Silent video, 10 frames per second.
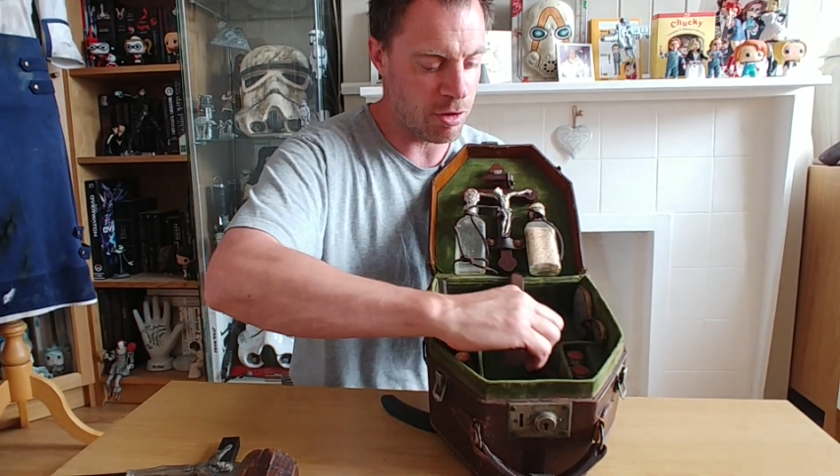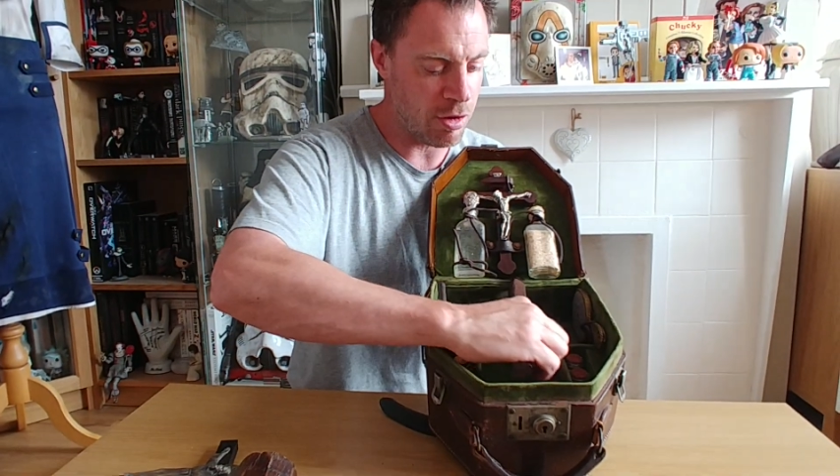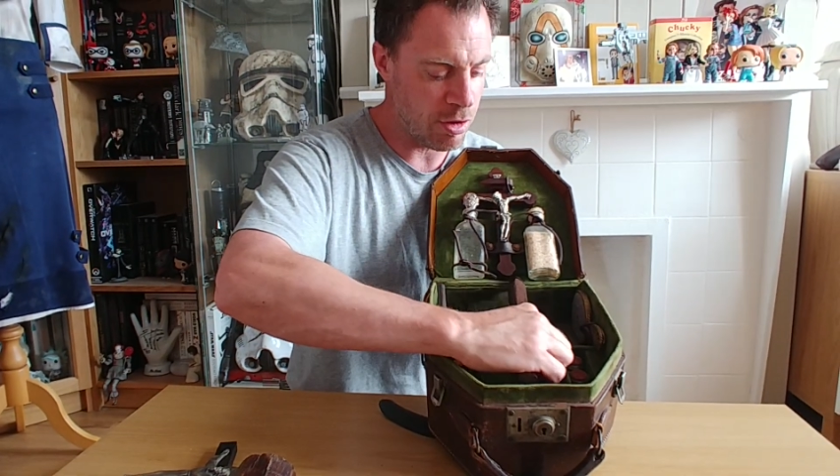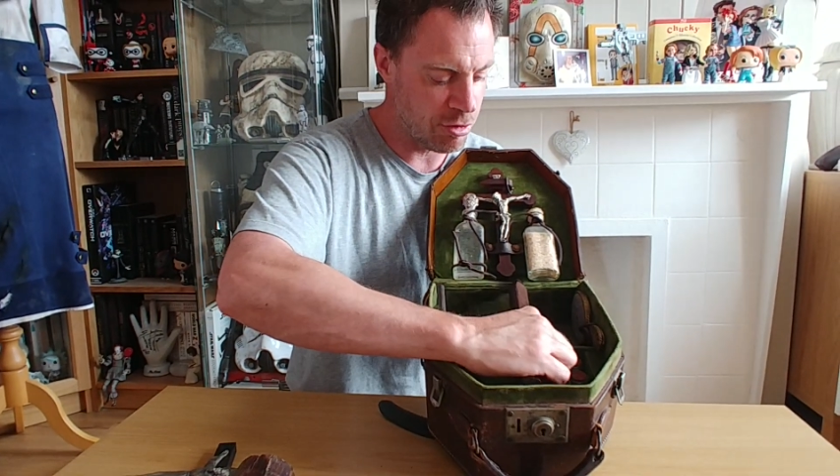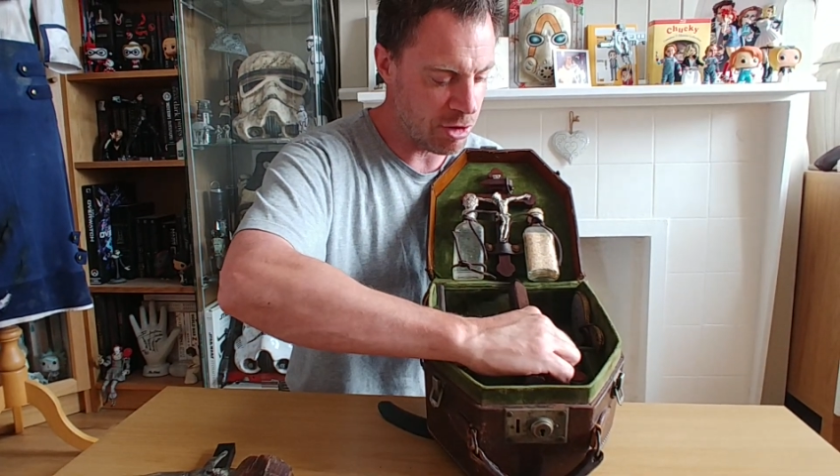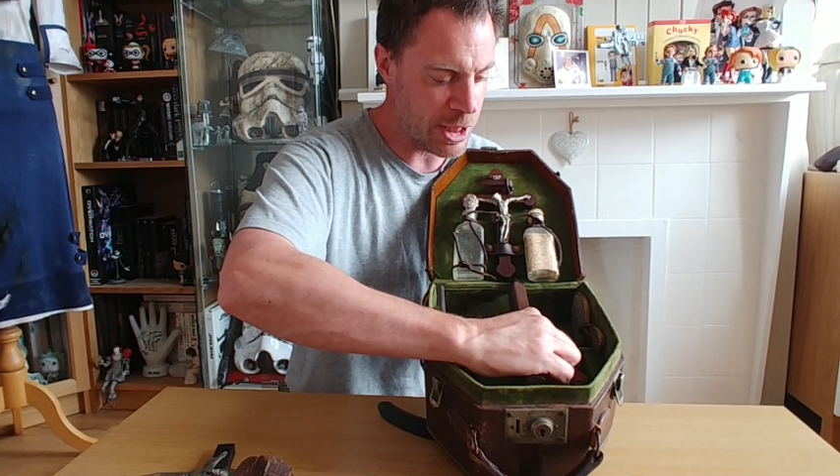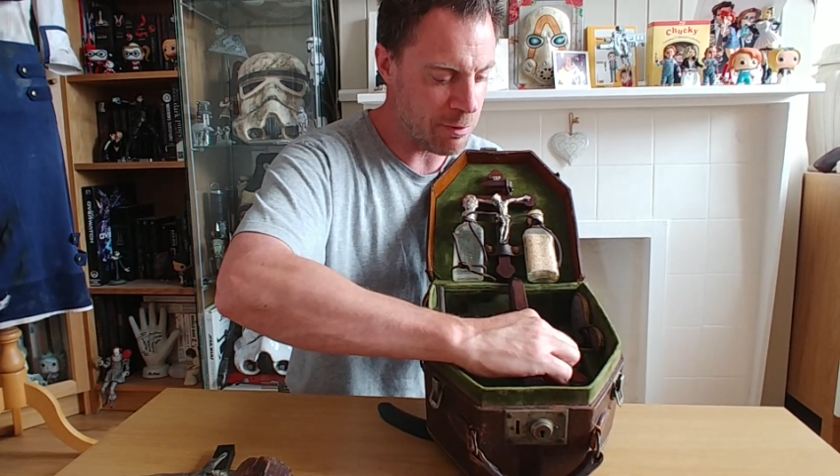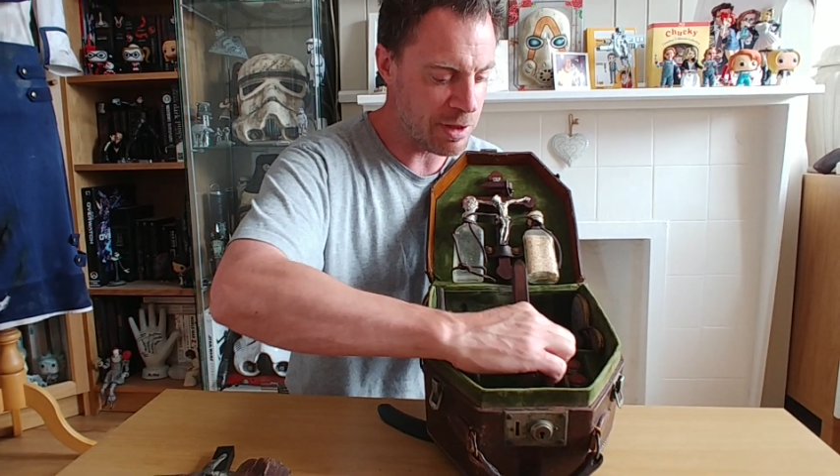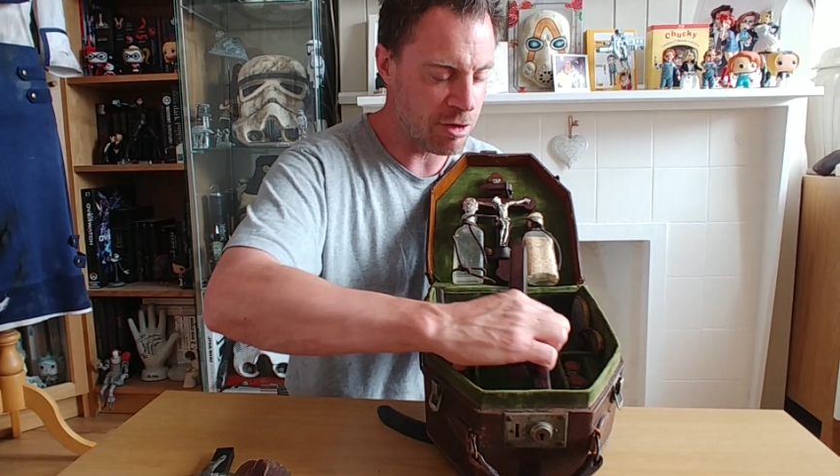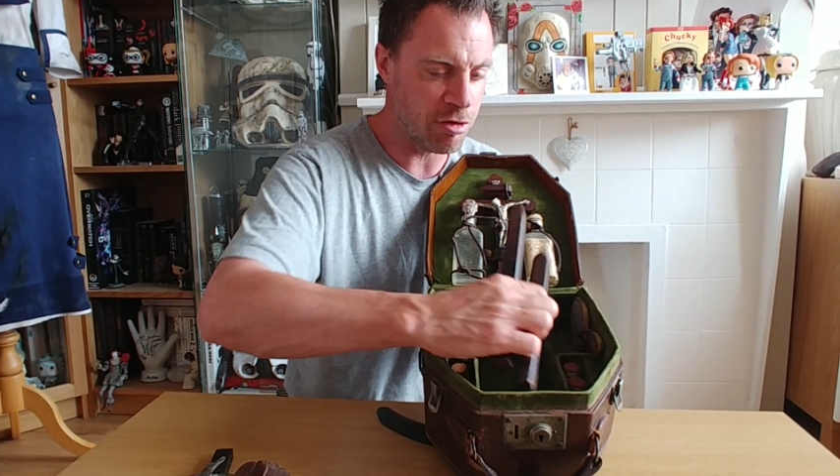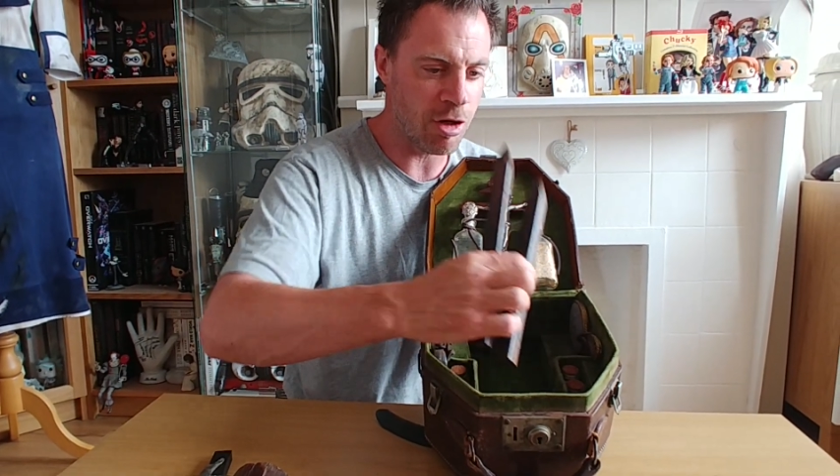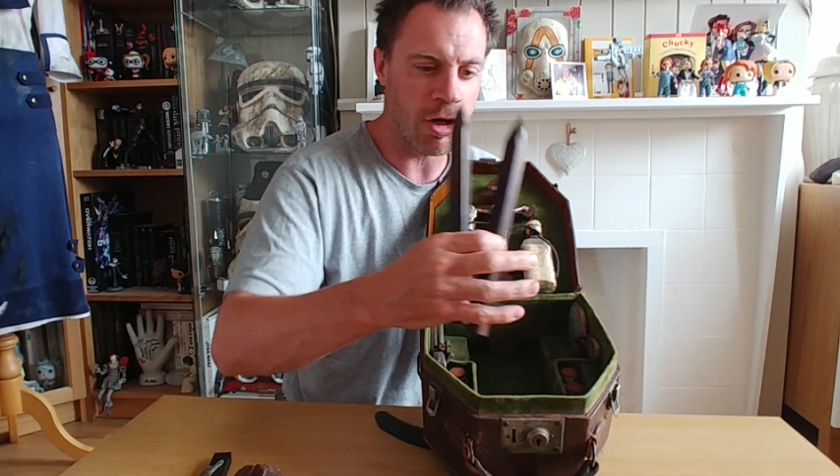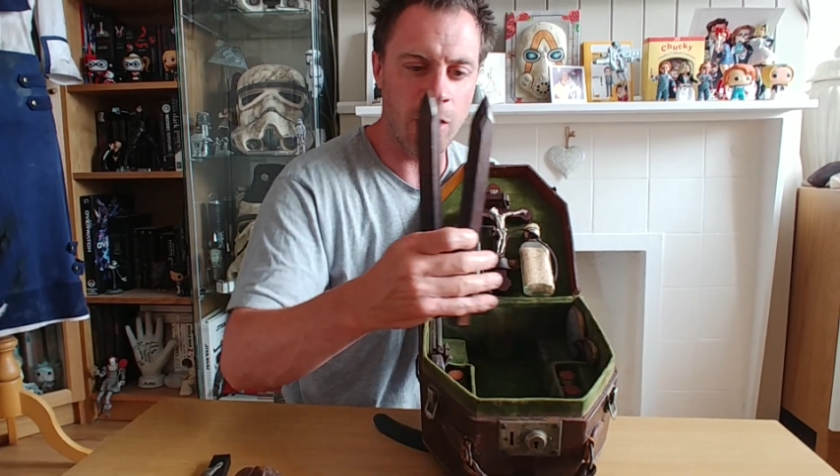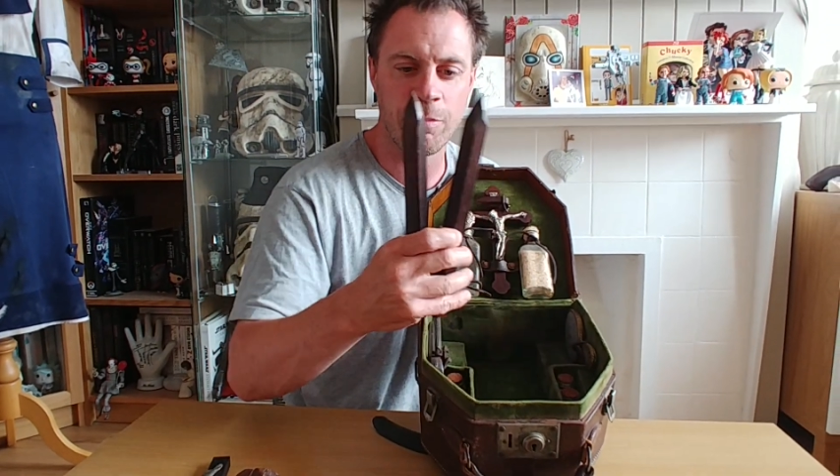are genuinely sharp.